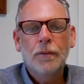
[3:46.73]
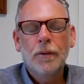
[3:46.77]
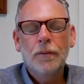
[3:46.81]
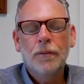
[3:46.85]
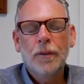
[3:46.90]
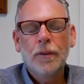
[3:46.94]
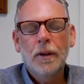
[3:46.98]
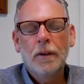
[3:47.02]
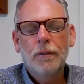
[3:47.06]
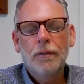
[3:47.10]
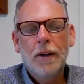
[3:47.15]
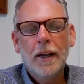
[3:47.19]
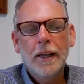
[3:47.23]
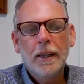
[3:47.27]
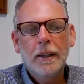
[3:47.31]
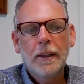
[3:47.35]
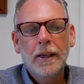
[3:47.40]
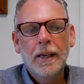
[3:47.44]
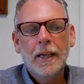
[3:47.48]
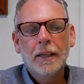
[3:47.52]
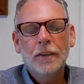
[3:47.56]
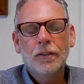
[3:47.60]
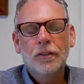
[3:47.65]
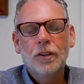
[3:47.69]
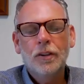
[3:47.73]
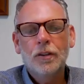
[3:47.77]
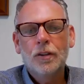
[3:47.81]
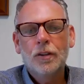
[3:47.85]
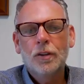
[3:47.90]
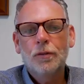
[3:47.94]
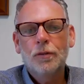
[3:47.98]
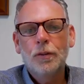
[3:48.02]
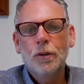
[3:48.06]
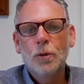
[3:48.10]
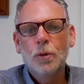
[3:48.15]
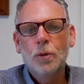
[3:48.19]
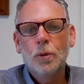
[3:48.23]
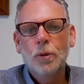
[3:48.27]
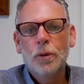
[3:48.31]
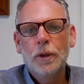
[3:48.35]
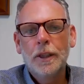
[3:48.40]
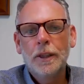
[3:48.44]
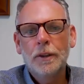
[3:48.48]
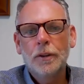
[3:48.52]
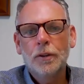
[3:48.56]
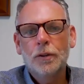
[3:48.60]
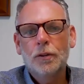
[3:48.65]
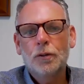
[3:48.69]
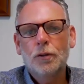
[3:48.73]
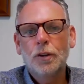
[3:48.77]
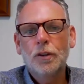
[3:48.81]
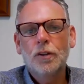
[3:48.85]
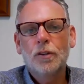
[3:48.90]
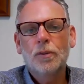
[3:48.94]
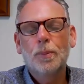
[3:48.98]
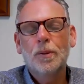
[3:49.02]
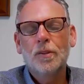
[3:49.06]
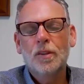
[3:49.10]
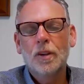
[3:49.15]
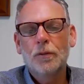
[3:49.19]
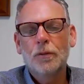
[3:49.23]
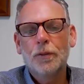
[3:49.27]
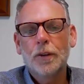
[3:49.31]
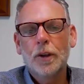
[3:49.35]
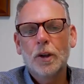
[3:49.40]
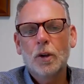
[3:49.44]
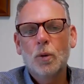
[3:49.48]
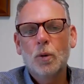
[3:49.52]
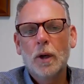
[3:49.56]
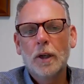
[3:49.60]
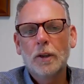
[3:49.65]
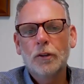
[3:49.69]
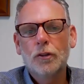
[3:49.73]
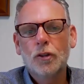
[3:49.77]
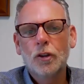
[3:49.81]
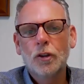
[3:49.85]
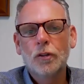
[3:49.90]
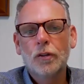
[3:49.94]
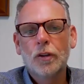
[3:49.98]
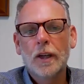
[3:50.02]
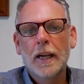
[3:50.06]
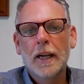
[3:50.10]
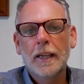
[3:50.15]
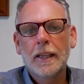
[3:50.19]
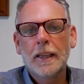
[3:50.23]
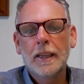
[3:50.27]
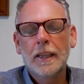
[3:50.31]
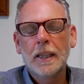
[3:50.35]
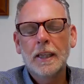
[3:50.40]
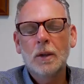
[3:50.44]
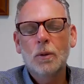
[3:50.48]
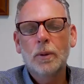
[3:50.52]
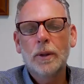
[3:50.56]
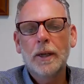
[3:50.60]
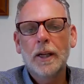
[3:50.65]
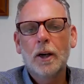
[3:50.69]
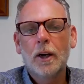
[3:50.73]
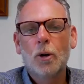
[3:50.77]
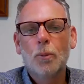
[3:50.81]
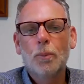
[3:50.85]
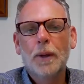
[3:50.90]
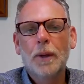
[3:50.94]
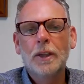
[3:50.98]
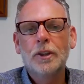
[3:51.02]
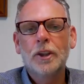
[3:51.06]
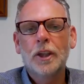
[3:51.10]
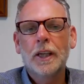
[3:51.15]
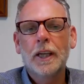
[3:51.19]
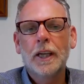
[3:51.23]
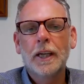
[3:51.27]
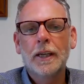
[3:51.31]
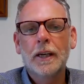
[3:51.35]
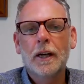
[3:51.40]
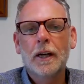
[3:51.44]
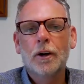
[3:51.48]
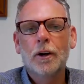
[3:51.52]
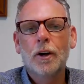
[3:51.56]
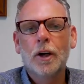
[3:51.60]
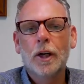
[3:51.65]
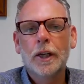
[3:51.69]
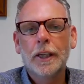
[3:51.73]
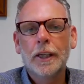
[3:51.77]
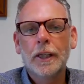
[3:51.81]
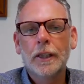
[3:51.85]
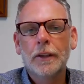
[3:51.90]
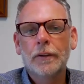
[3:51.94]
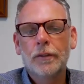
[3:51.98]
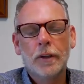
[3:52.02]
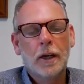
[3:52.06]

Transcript: if I could ask just a few industry specific questions that I think would help educate our audience,